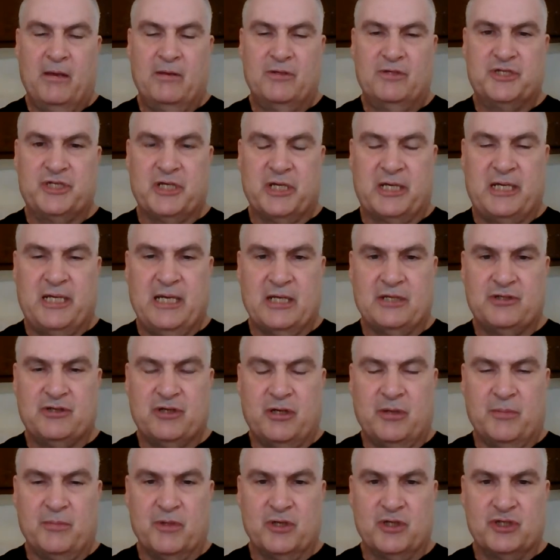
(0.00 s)

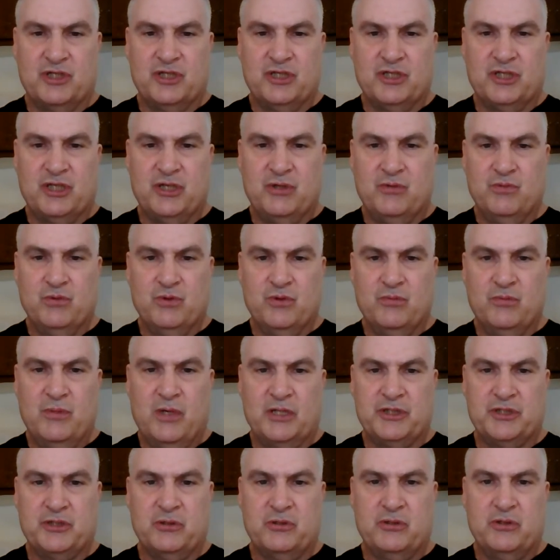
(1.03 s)
Psychiatric Emergency Room,
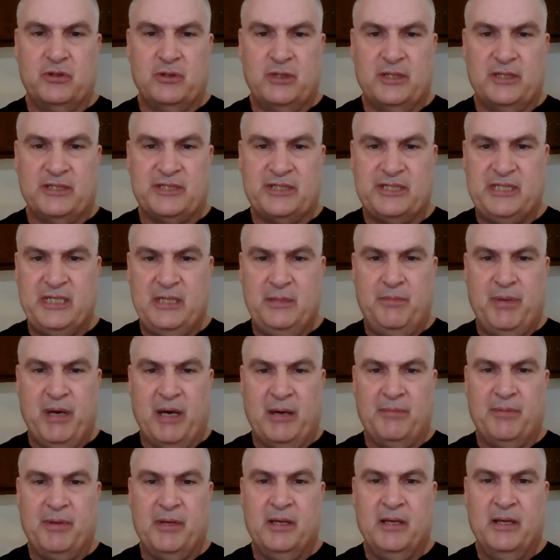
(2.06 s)
also known as
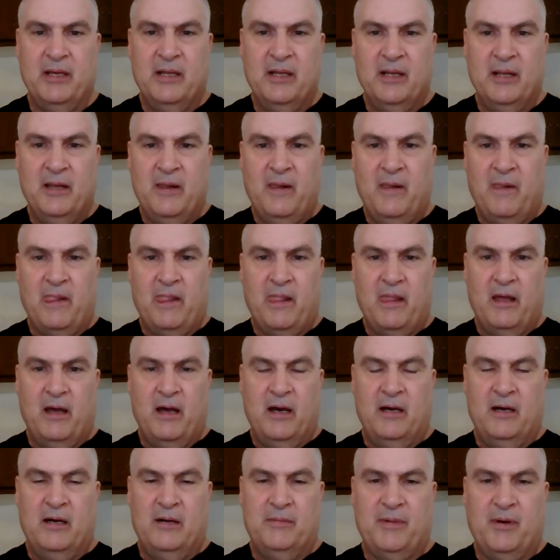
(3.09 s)
CPEP.
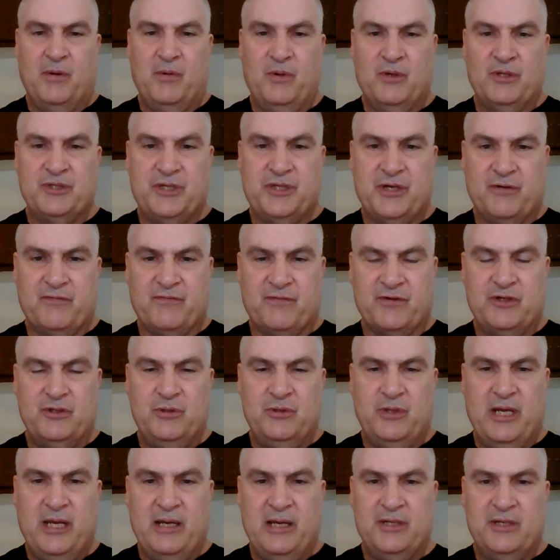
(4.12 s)
I was there for
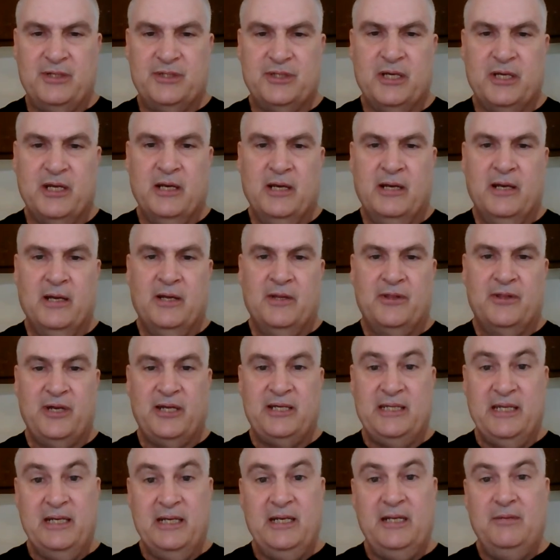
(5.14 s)
2 days.
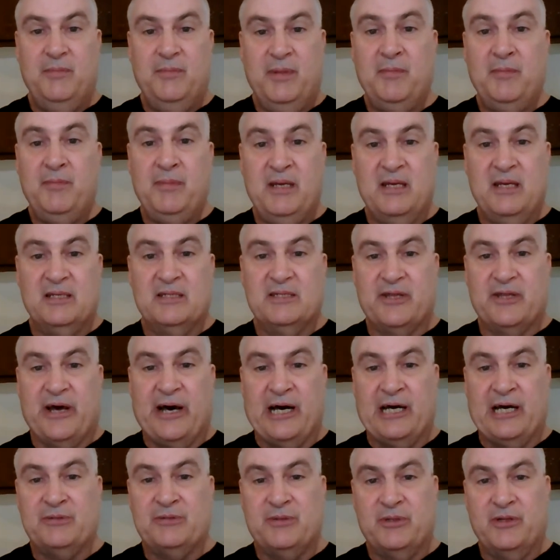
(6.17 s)
They did admit me into the
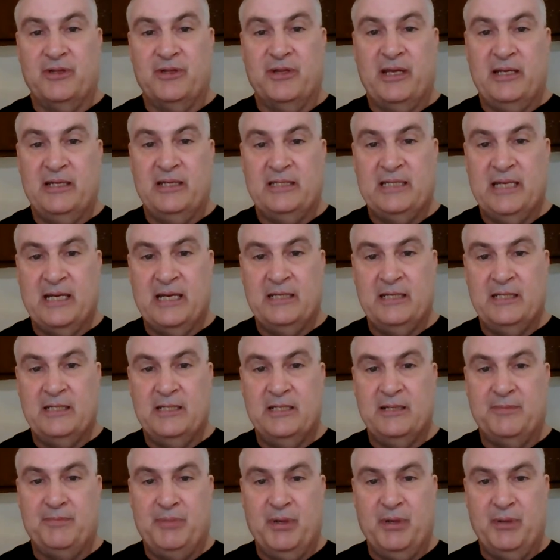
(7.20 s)
hospital, and they
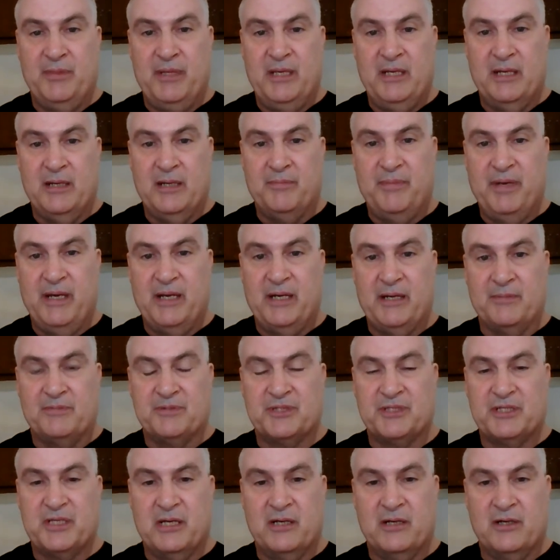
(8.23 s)
intended to put me in a bed
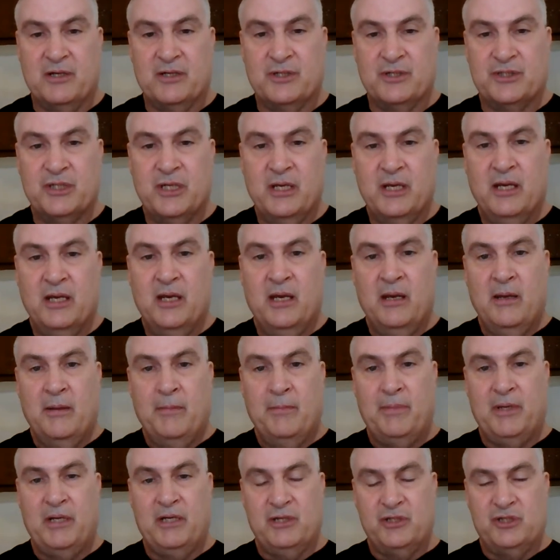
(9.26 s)
upstairs
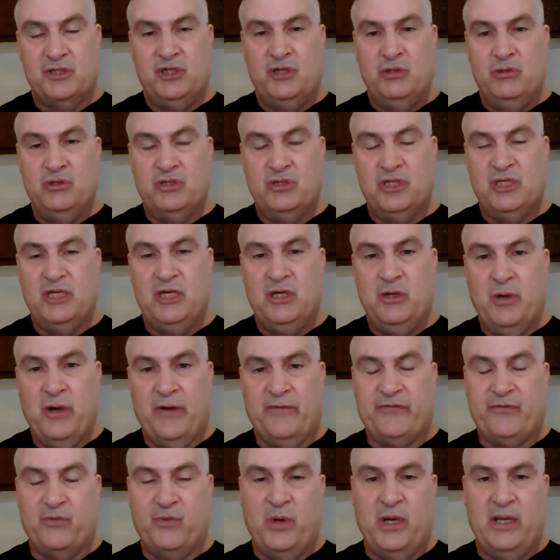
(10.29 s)
because usually you
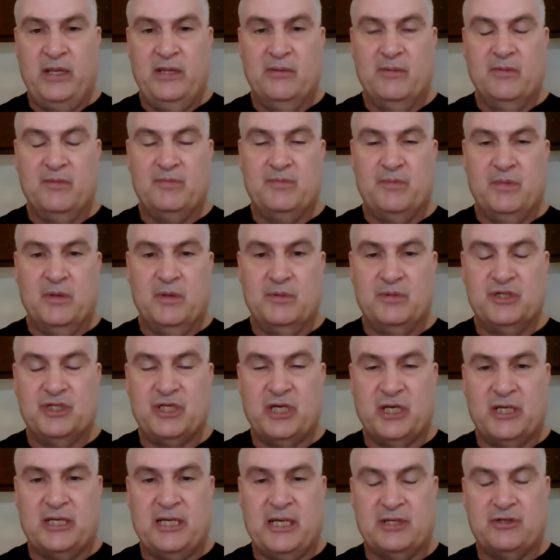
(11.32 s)
have to wait in the
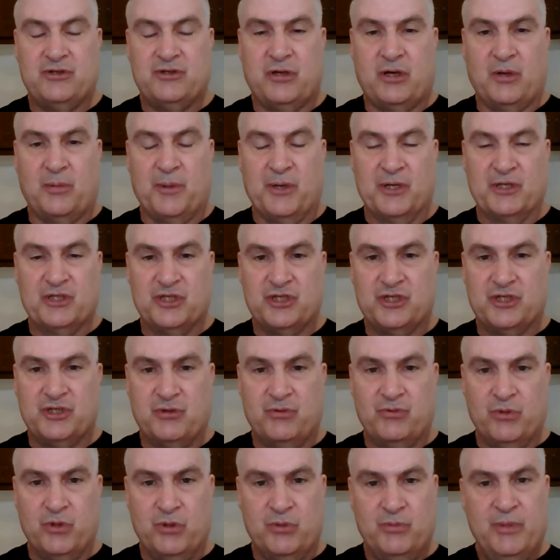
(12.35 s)
psychiatric
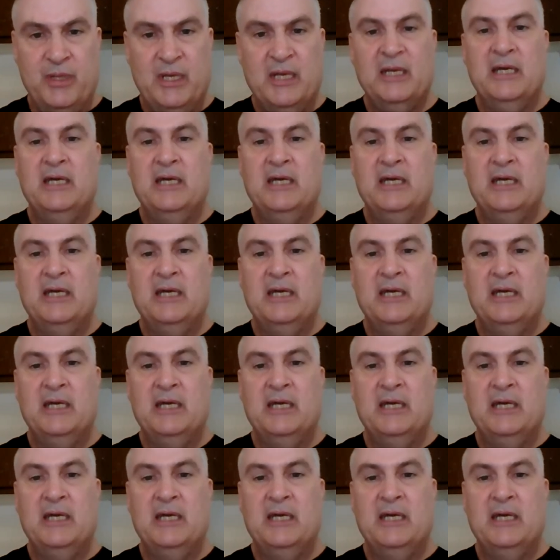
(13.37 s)
emergency room.